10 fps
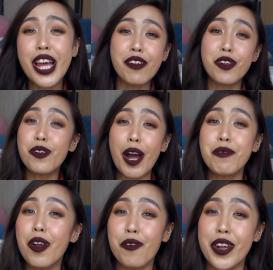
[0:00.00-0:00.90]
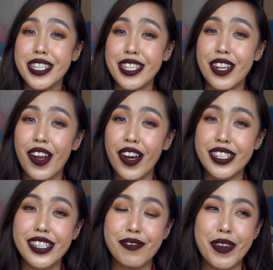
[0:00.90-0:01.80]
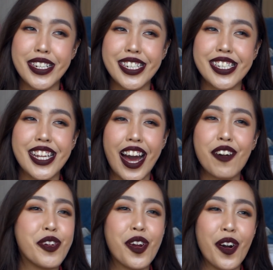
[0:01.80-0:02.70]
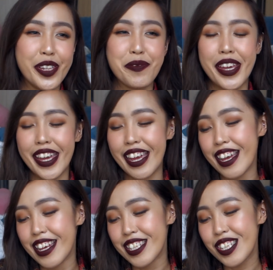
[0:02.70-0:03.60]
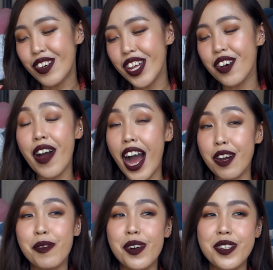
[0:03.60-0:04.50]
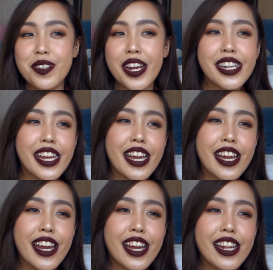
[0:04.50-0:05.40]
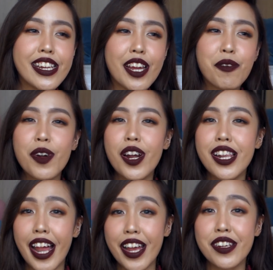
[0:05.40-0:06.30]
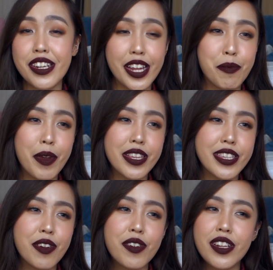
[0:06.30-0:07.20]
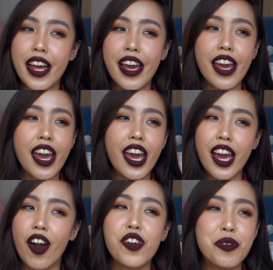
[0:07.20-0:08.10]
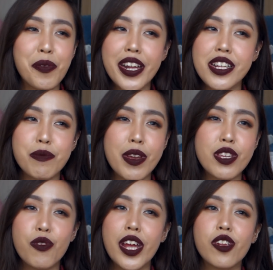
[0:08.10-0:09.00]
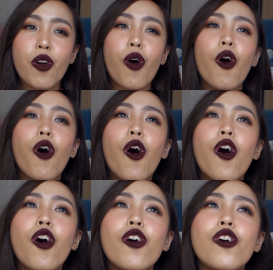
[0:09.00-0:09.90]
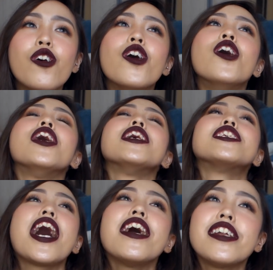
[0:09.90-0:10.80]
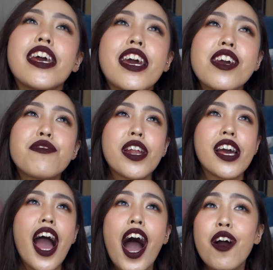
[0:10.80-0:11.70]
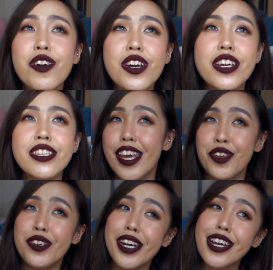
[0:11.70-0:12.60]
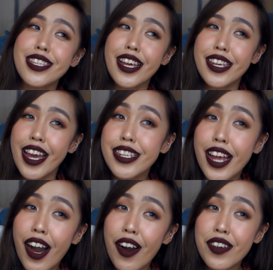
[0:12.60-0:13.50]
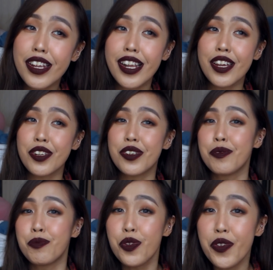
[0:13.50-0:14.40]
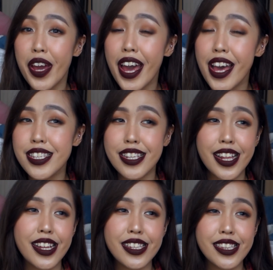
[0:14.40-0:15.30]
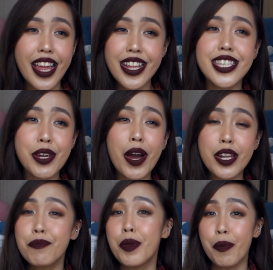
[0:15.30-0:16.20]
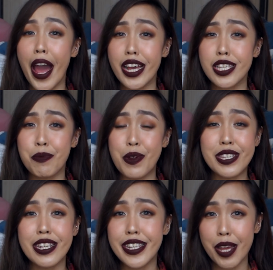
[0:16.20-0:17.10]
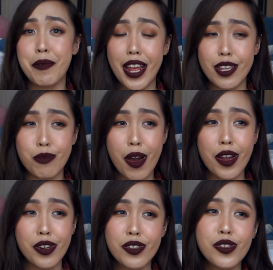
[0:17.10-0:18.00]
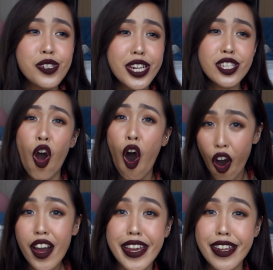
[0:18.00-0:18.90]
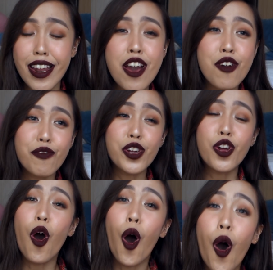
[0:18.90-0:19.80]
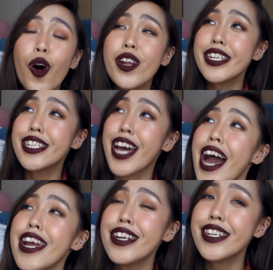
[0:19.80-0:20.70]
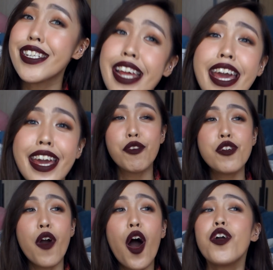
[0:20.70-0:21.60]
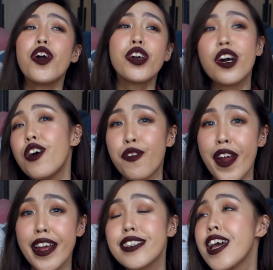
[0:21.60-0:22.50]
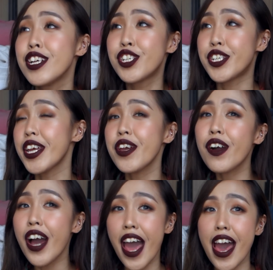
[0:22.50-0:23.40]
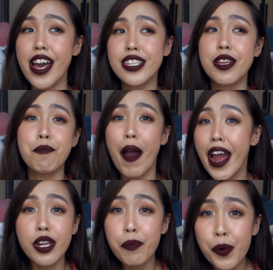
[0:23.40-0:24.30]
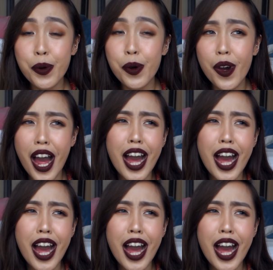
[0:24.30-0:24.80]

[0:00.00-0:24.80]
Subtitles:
I'm not racist at all, but just how we call them, okay? So a lot of angmos, right, they were lying on the day beds. They were like occupying the space for like the whole entire day for like hours. Can you guys like get down and like, you know, move your ass and like let some other people experience the day bed as well, you know? Don't just hog it for the whole entire day with all your girlfriends shaking your ass by the pool.